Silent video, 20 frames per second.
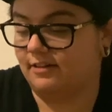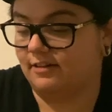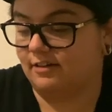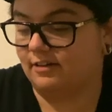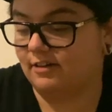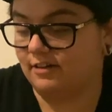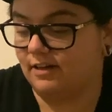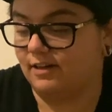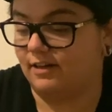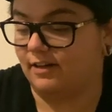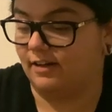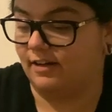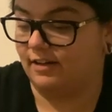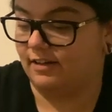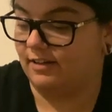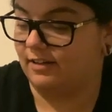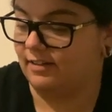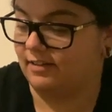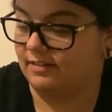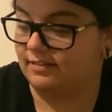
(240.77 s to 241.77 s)
Oh,
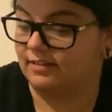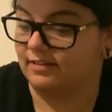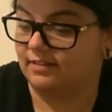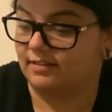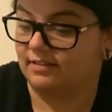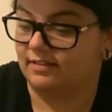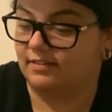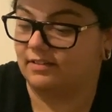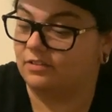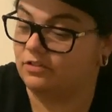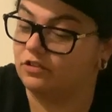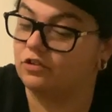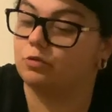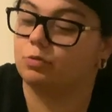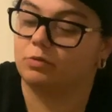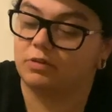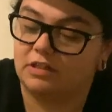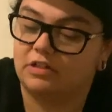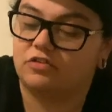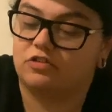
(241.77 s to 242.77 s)
this is
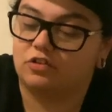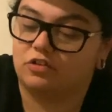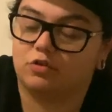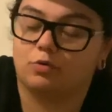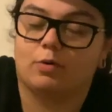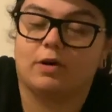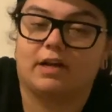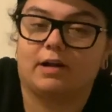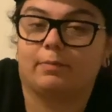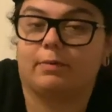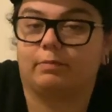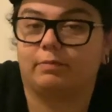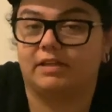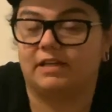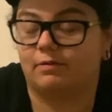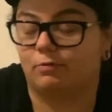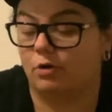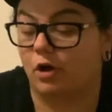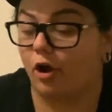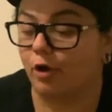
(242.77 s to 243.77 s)
this is the one I probably
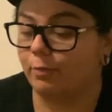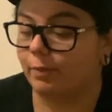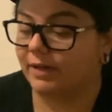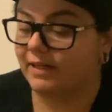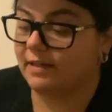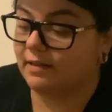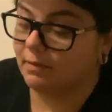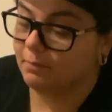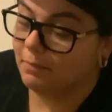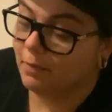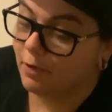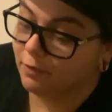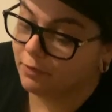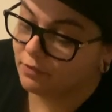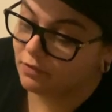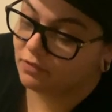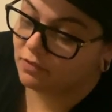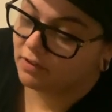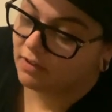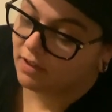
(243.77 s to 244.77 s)
hope I get the
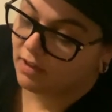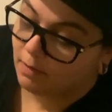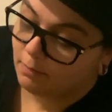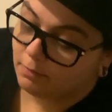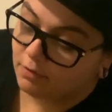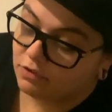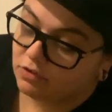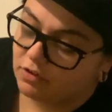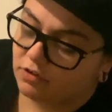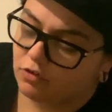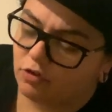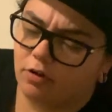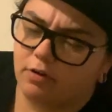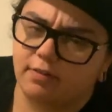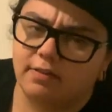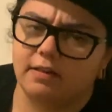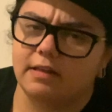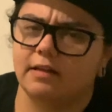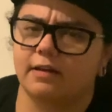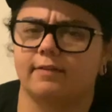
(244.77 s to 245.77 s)
most. Because I don't
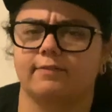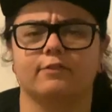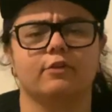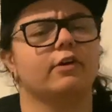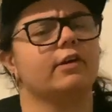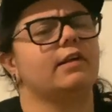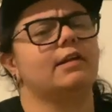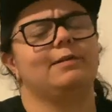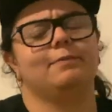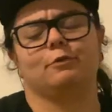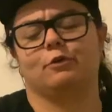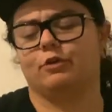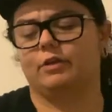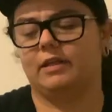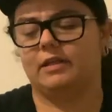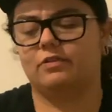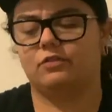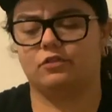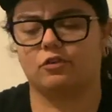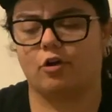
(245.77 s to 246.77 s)
think I've got any more of
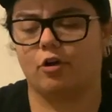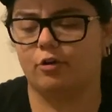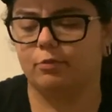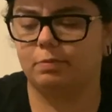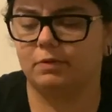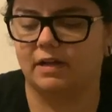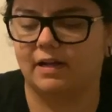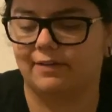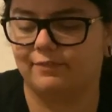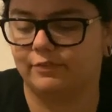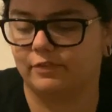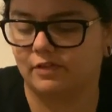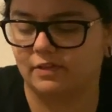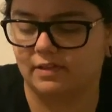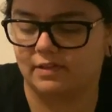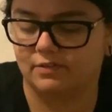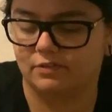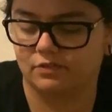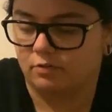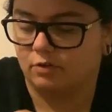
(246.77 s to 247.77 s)
these to open after
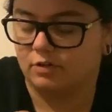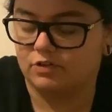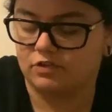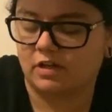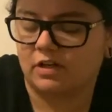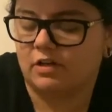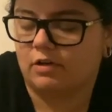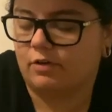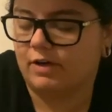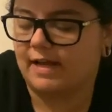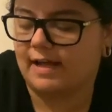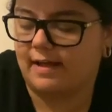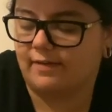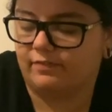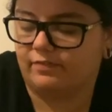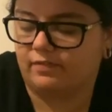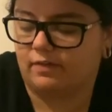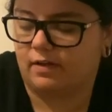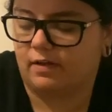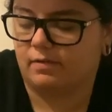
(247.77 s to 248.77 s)
this. Whereas I know I
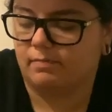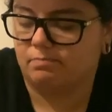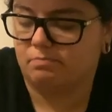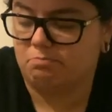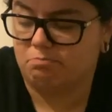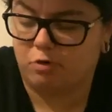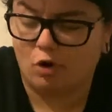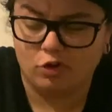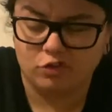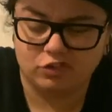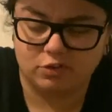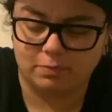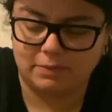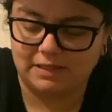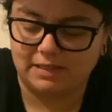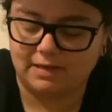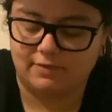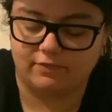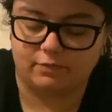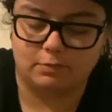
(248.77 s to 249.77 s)
have possibly
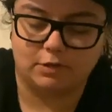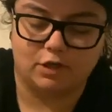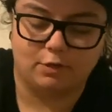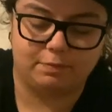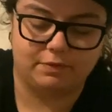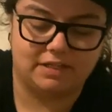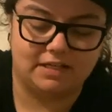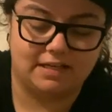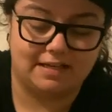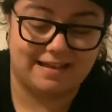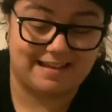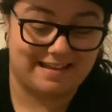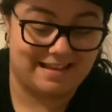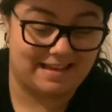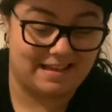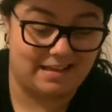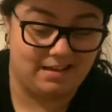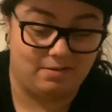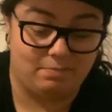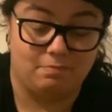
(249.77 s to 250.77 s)
another Monopoly
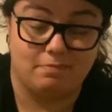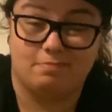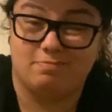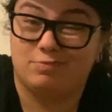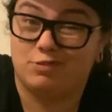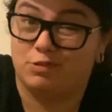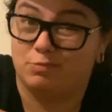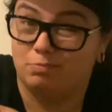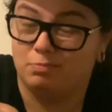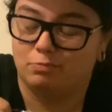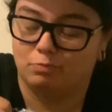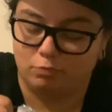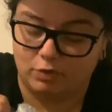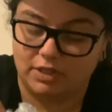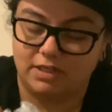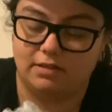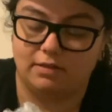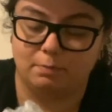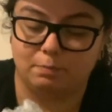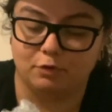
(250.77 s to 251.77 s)
and some
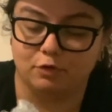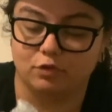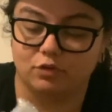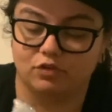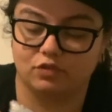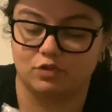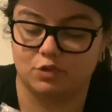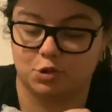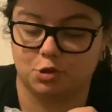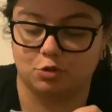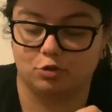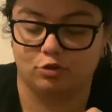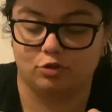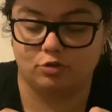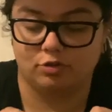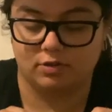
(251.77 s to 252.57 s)
Winnie the Poohs for sure.